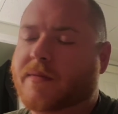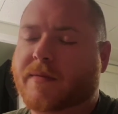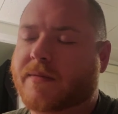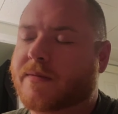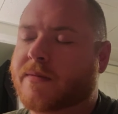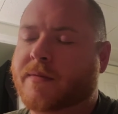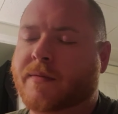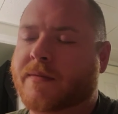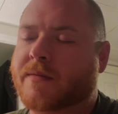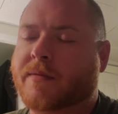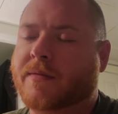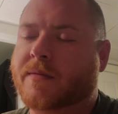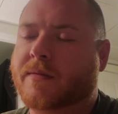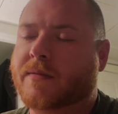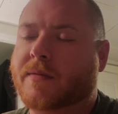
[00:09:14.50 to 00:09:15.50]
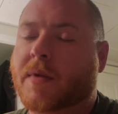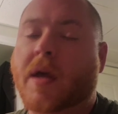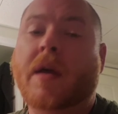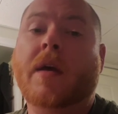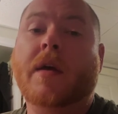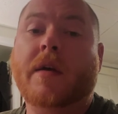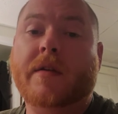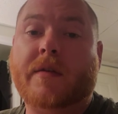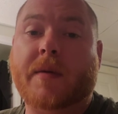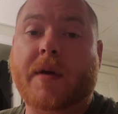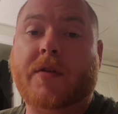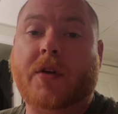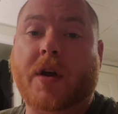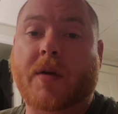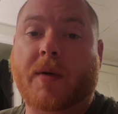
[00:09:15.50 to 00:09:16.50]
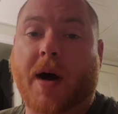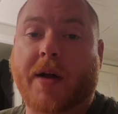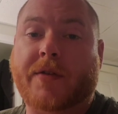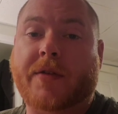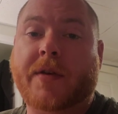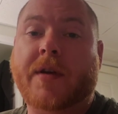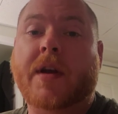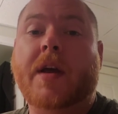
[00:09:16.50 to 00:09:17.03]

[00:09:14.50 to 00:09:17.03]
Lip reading: So make sure you watch.